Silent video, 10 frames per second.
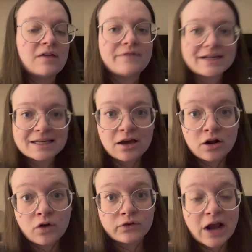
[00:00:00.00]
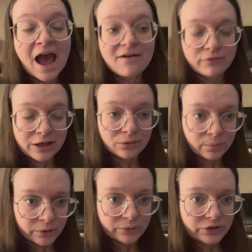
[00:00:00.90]
In fact, I got over halfway
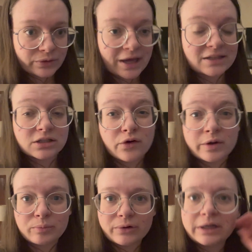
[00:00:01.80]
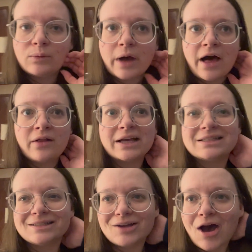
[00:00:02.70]
through, so that's going pretty well.
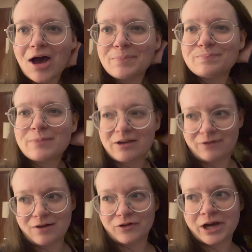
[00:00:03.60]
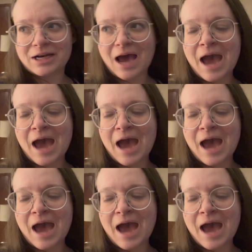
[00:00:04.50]
It's not my favorite.